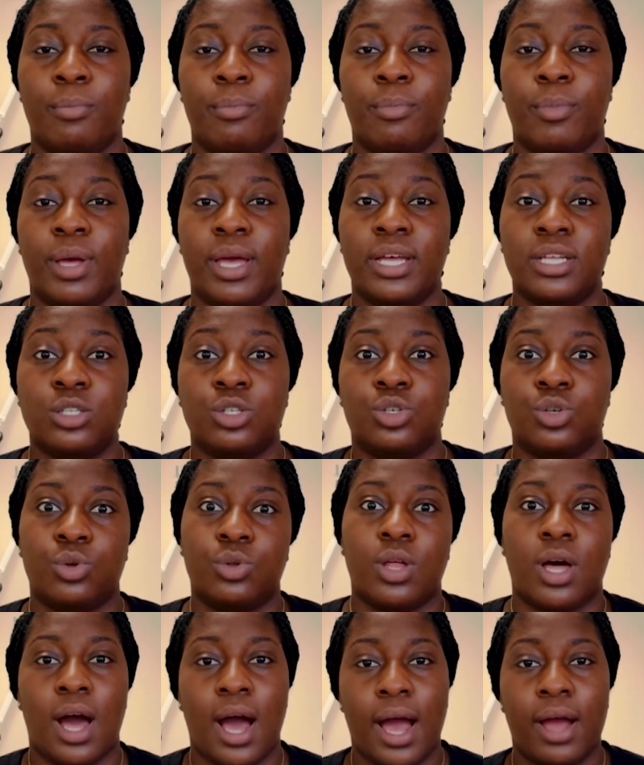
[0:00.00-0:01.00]
into the
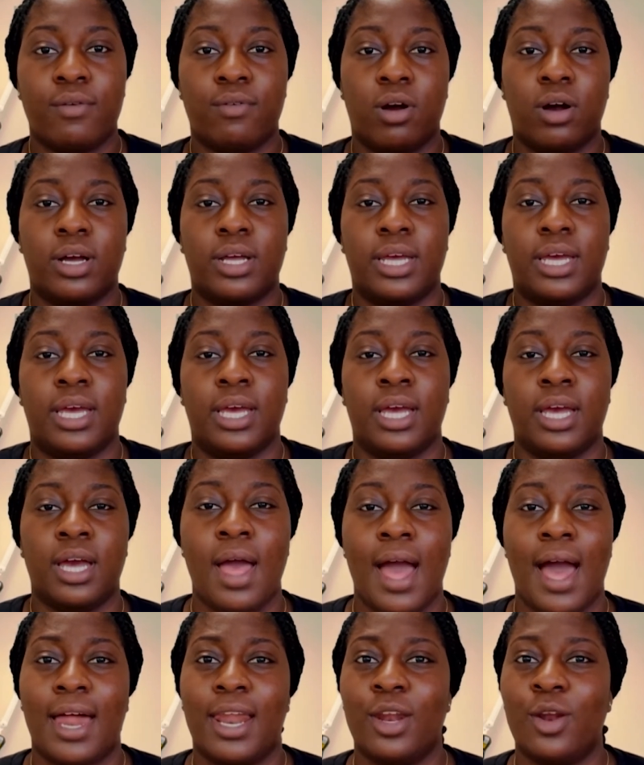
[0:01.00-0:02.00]
hierarchy.
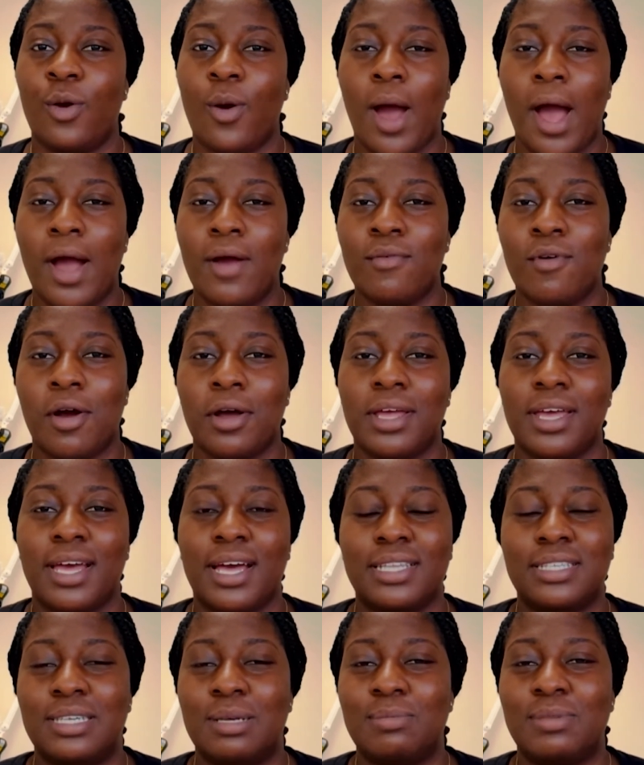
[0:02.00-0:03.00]
And I know hierarchy can
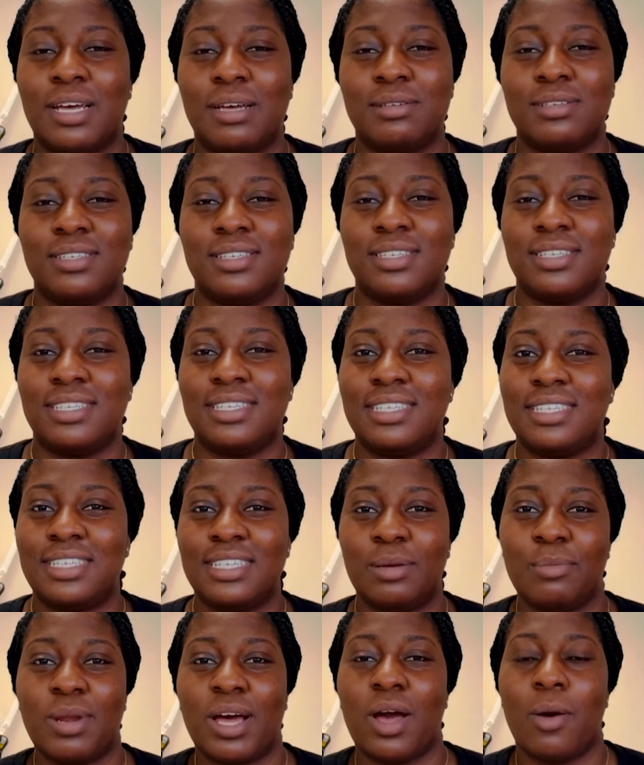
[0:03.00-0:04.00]
sometimes seem
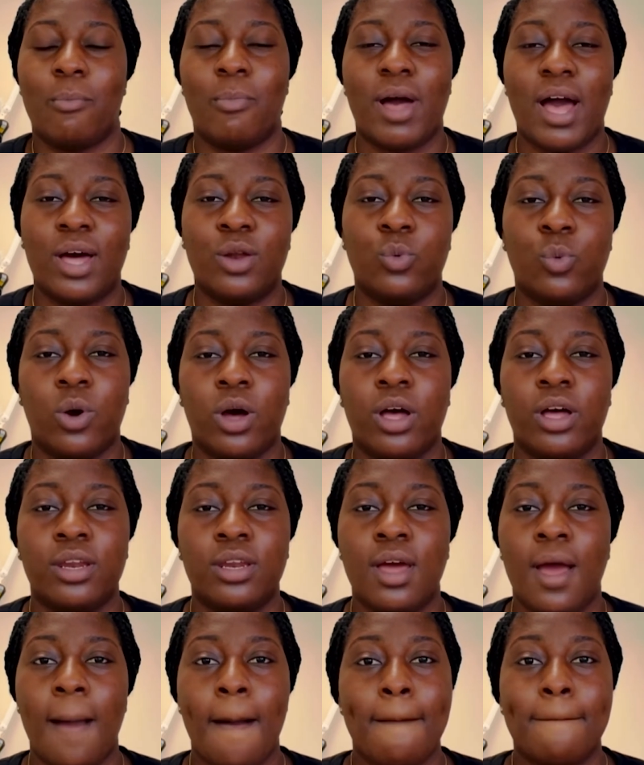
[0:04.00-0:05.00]
like a bad word,
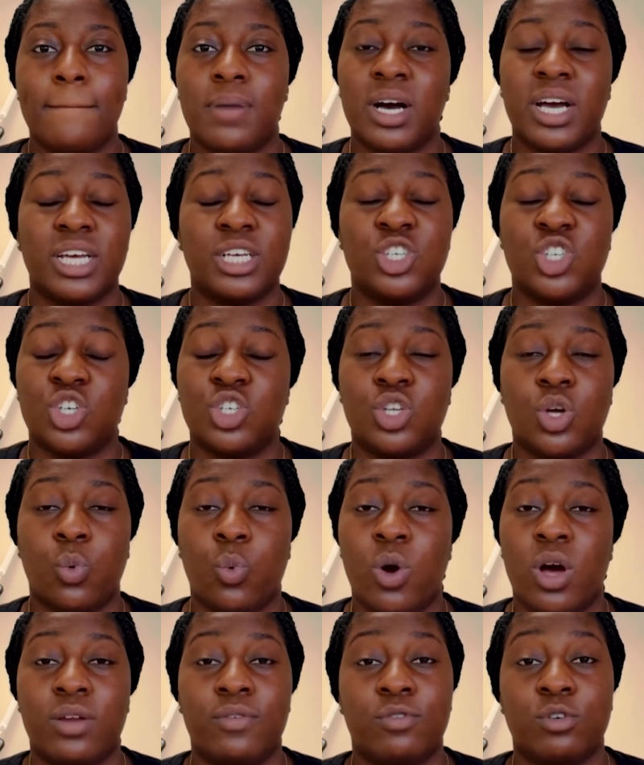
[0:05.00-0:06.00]
but it's just a
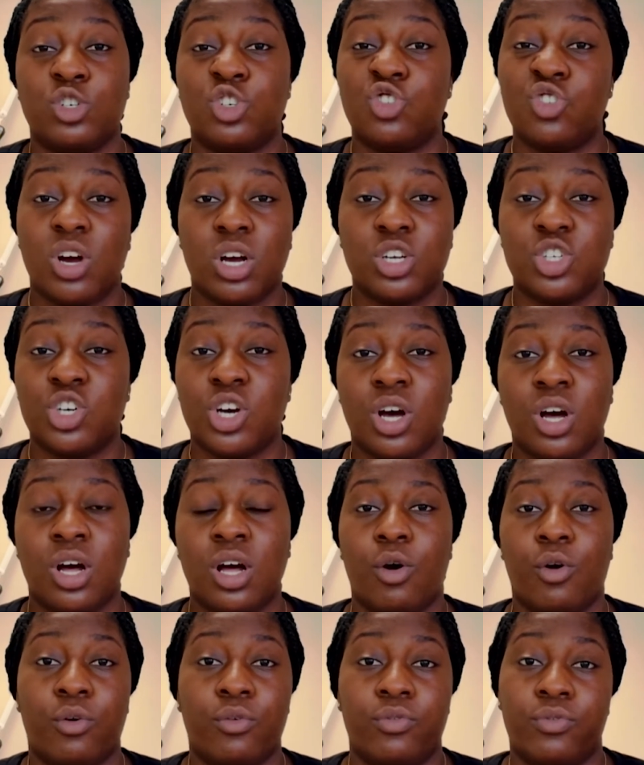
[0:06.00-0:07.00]
word for structure
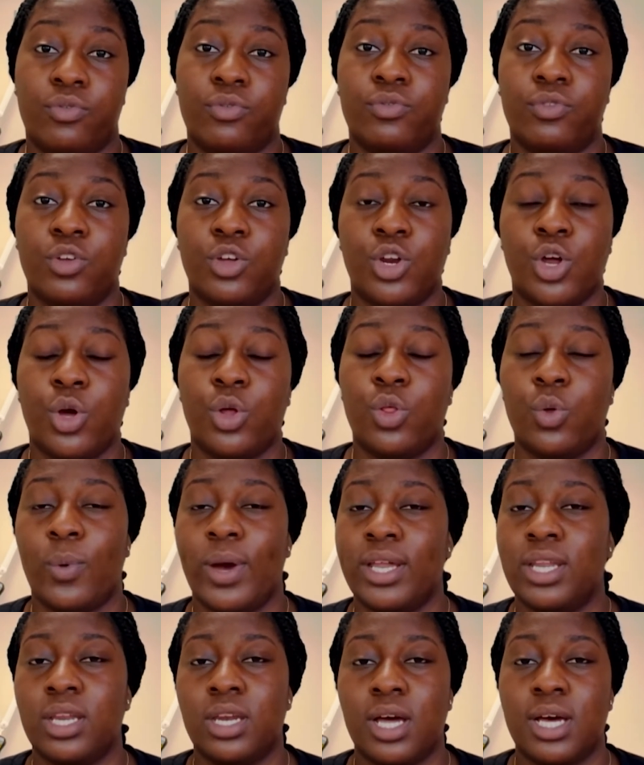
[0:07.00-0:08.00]
of, the way the
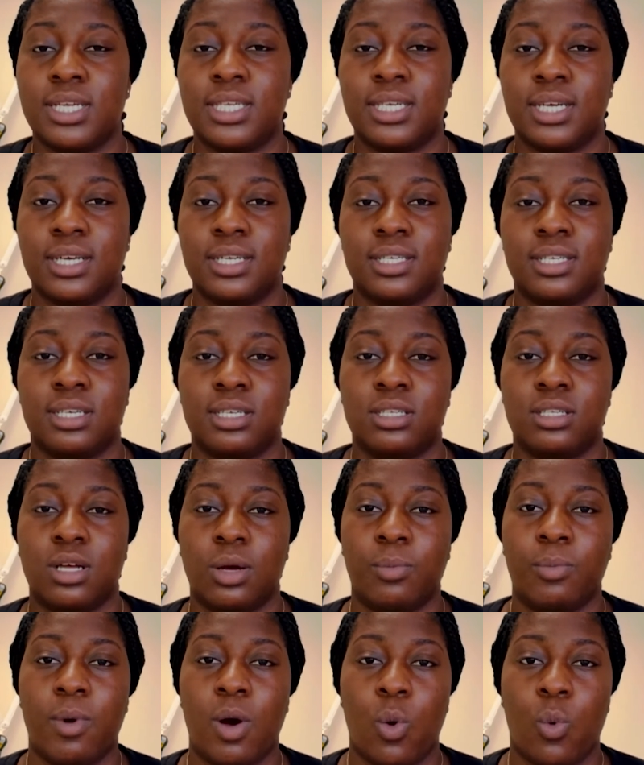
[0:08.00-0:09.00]
nursing
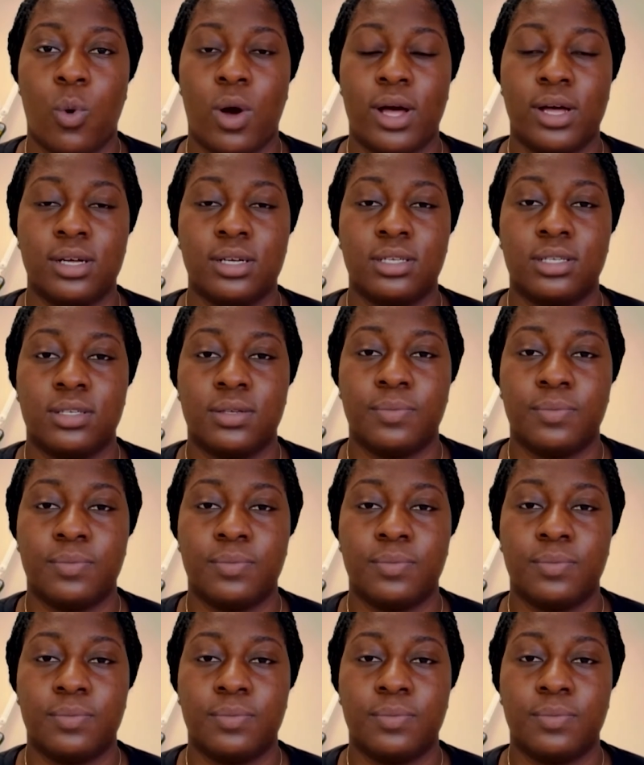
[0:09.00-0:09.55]
system works.